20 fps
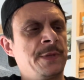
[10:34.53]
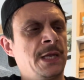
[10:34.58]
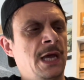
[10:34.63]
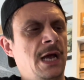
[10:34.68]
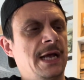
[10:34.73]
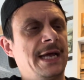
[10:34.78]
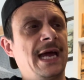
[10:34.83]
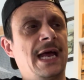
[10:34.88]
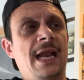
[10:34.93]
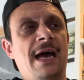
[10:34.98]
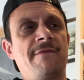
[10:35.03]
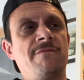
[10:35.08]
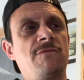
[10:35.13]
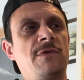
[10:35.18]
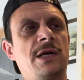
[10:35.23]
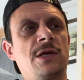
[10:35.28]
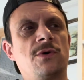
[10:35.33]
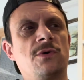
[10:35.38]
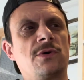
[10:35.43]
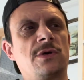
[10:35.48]
Again, haven't
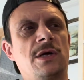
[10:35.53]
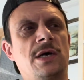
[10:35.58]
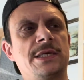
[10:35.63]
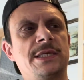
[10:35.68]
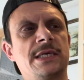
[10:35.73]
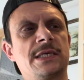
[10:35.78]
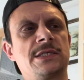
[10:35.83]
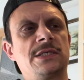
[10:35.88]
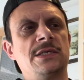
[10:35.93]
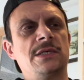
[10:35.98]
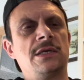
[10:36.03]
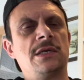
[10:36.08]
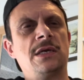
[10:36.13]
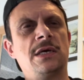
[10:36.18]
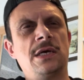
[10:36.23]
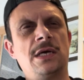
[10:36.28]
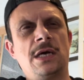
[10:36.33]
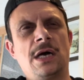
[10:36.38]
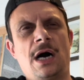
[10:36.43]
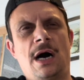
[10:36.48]
read Gordon R. Dickson.
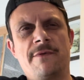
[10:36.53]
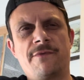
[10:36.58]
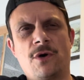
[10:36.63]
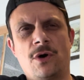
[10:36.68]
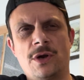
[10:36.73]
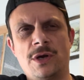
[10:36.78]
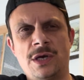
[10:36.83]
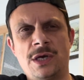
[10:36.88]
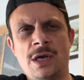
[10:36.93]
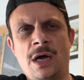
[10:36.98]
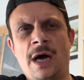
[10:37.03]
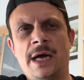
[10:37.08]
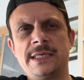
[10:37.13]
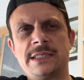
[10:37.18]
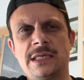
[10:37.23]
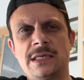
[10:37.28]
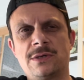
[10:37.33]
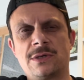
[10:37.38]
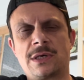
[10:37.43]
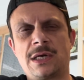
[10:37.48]
I've got a nice
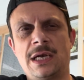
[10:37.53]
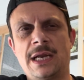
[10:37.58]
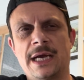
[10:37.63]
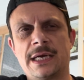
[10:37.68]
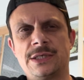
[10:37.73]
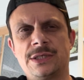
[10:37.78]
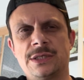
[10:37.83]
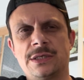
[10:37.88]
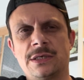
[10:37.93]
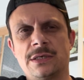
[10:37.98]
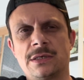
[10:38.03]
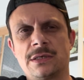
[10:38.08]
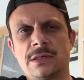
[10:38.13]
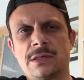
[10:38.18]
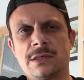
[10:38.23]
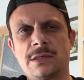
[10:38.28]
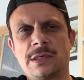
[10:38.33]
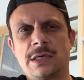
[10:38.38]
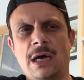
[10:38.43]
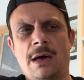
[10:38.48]
little collection
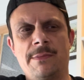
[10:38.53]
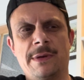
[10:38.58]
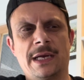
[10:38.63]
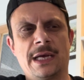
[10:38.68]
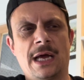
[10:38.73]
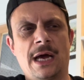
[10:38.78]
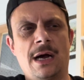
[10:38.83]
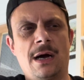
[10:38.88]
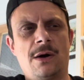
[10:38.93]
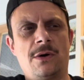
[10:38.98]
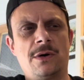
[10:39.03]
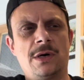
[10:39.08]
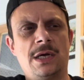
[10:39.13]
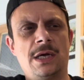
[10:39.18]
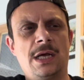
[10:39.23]
coming now.